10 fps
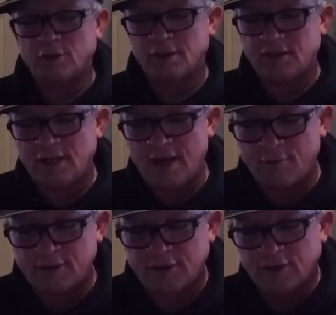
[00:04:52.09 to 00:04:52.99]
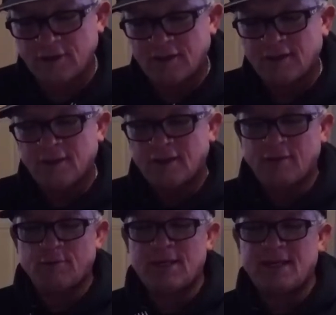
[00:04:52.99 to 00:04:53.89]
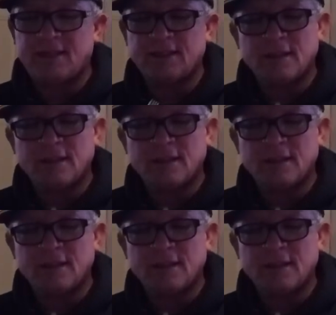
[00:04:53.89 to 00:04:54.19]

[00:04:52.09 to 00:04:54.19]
the sandwich. That way I can